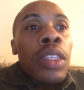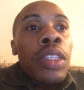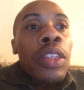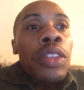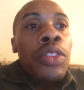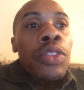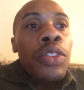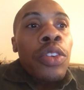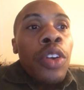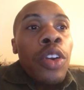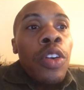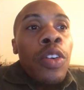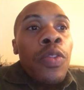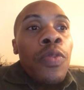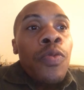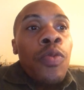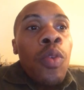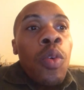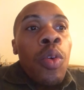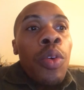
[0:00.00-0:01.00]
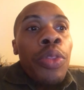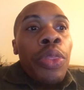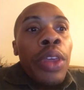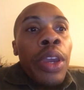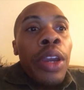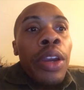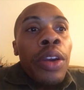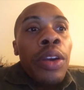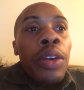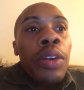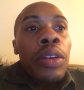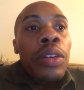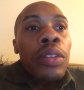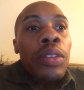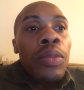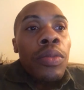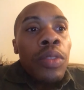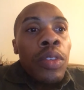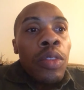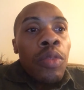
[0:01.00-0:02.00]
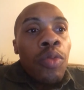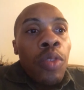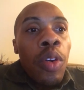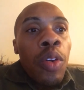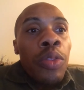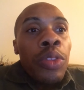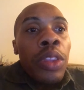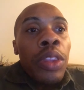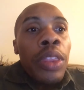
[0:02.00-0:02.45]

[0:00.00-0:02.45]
concern for their growth